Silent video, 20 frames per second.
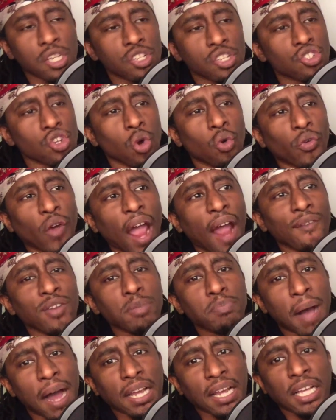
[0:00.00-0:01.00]
So
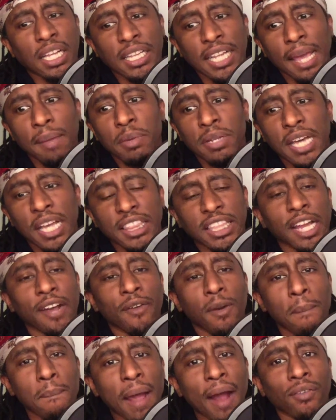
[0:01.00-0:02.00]
everybody claiming that
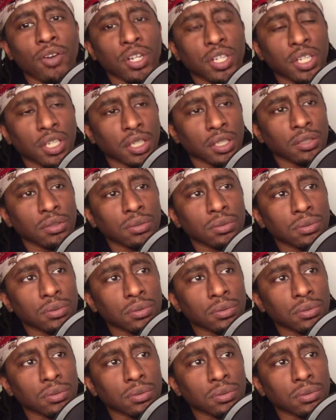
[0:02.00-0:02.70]
they're American.